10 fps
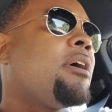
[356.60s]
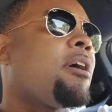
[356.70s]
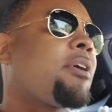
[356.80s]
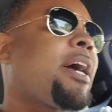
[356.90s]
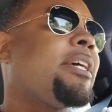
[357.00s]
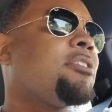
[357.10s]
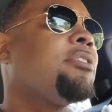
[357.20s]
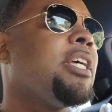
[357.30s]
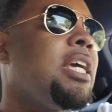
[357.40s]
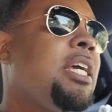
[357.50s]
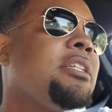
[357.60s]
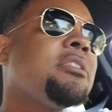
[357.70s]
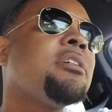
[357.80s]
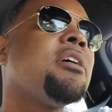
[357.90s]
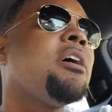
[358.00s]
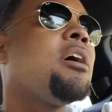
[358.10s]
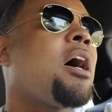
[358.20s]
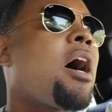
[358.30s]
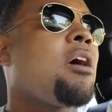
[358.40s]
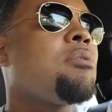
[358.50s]
Okay, so leads,
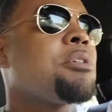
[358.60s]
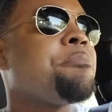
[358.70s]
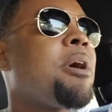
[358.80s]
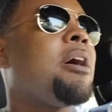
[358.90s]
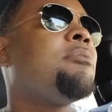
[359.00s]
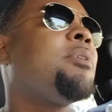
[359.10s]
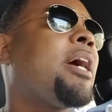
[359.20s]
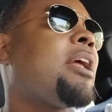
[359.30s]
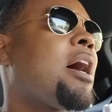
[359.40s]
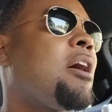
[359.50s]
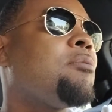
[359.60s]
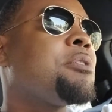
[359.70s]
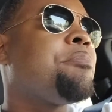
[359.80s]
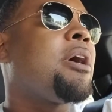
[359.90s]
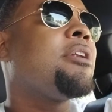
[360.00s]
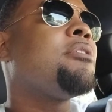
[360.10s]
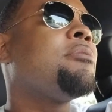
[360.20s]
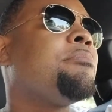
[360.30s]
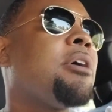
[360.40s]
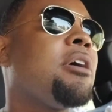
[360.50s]
autorespond, we got an
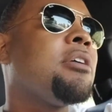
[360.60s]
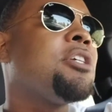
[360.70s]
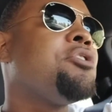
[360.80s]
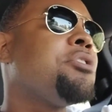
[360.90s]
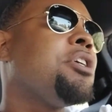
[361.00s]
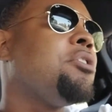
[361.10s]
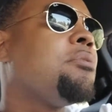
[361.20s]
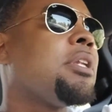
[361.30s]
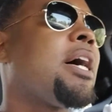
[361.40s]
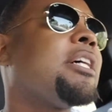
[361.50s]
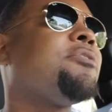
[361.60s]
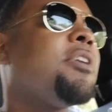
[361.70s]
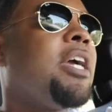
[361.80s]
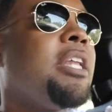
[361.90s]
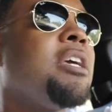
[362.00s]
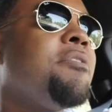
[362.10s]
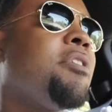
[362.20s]
autoresponder that you can utilize for any of your